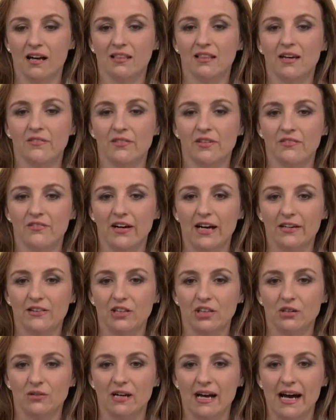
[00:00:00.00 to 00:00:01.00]
I love the fact
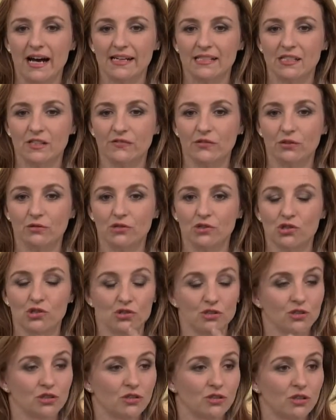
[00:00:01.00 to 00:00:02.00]
that you asked if you
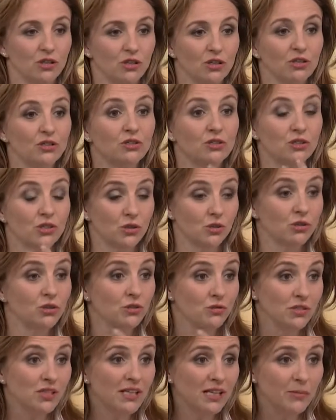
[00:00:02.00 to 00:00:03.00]
should do you
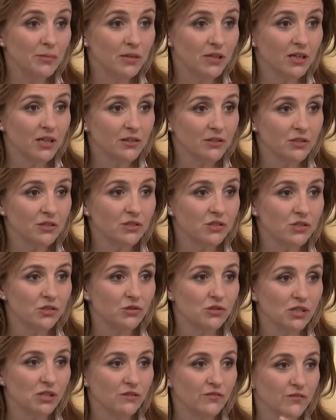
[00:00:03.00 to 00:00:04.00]
use a couple of colors? Because
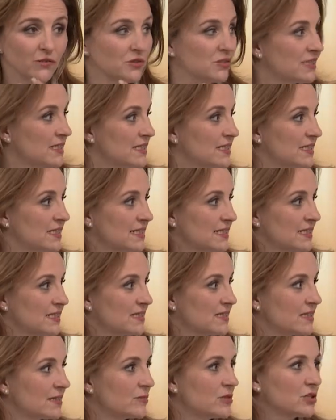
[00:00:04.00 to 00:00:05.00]
usually the first instinct
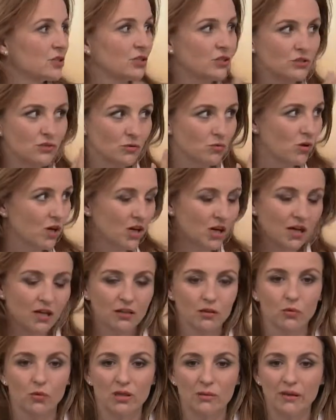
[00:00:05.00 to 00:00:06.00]
is I'm just going to use one
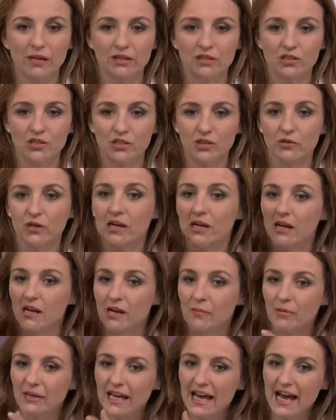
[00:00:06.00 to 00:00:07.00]
color and what am I going to do? Mm
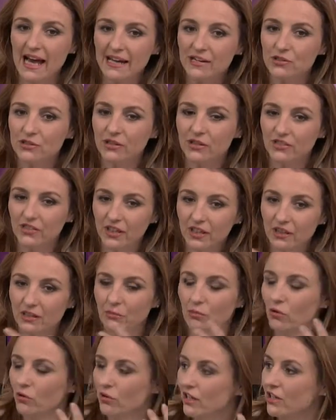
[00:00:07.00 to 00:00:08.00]
-hmm. yeah. But I actually think
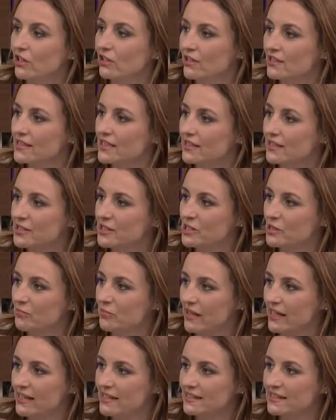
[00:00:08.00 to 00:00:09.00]
the more I looked at this
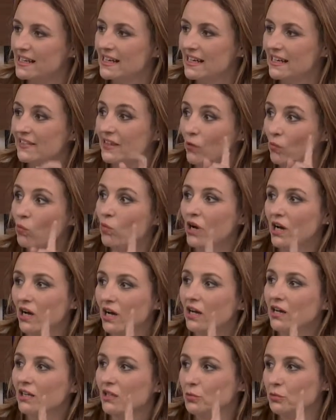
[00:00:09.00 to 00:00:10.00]
space, that one
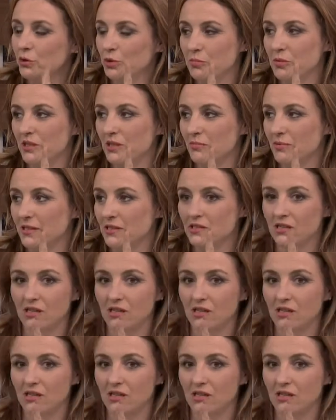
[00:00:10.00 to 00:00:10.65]
color would be the best